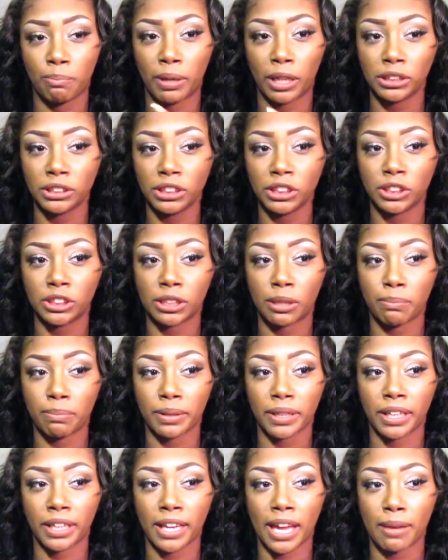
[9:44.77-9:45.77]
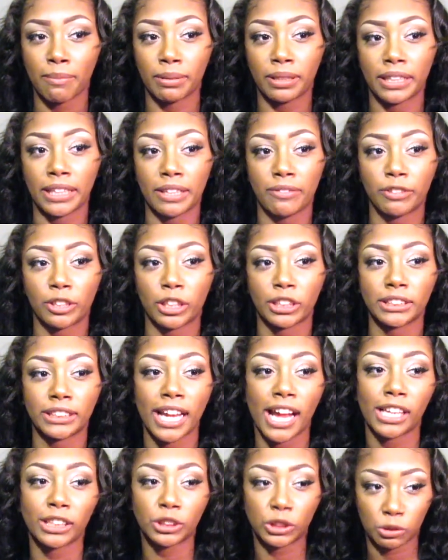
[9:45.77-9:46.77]
Bungee jumping, I believe you're
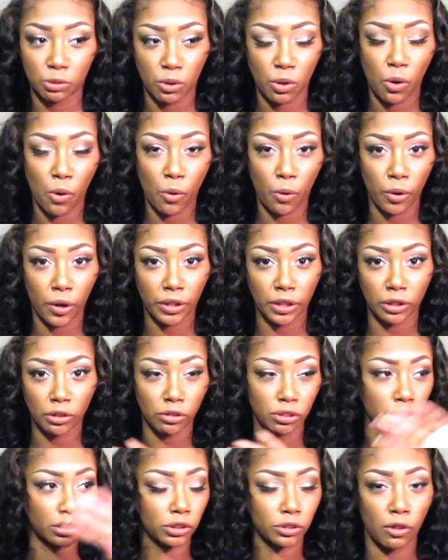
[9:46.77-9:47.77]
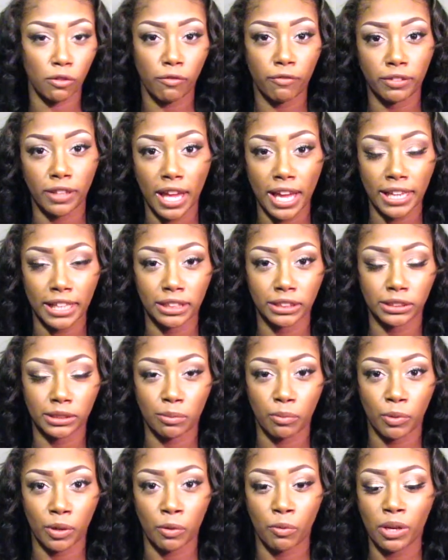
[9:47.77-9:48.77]
attached to a cord and you just go flying
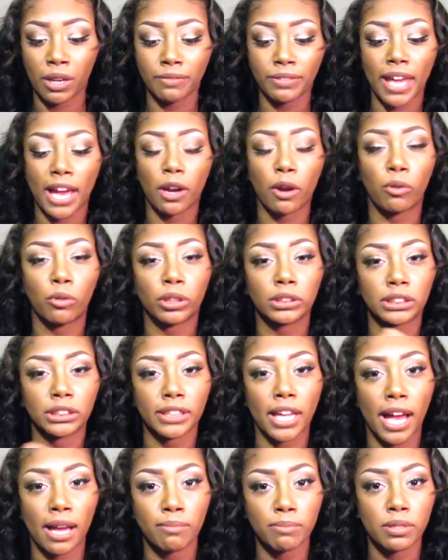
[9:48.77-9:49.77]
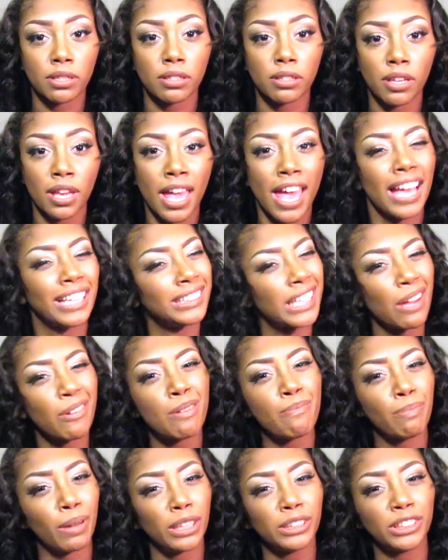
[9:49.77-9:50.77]
somewhere. What if that cord snaps? Is that
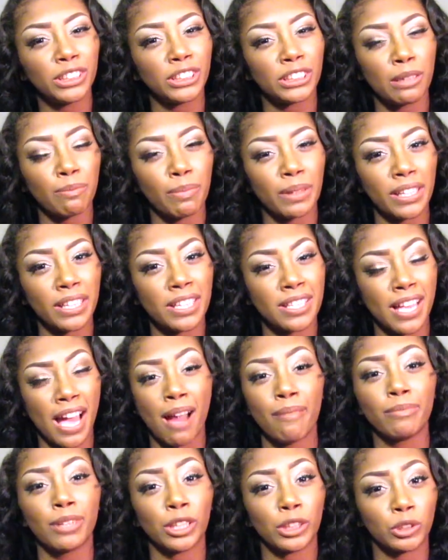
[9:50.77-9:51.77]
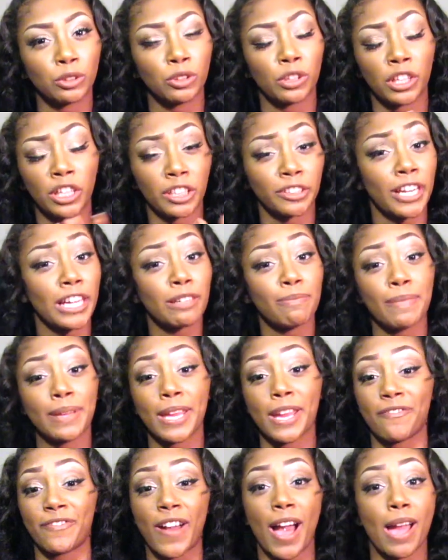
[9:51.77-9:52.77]
what bungee jumping is? I'm not sure. Correct
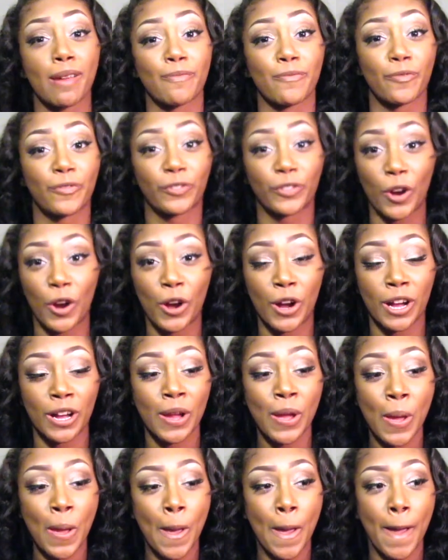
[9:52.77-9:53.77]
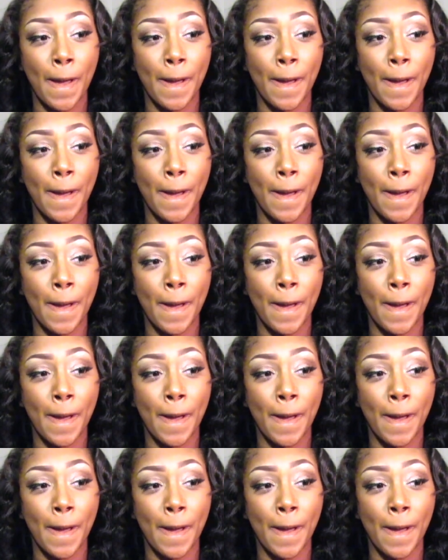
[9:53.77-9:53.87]
me if I'm wrong.